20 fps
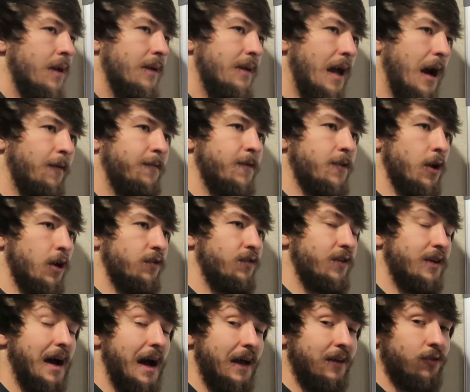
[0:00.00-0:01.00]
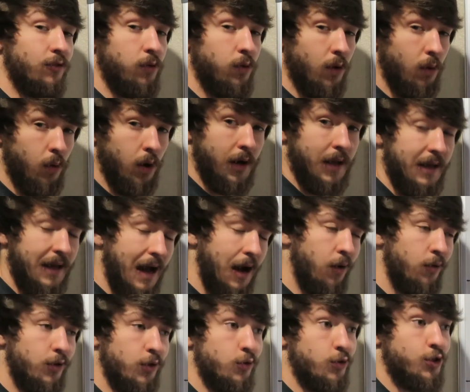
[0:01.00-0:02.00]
Now, for those of you guys who are working out,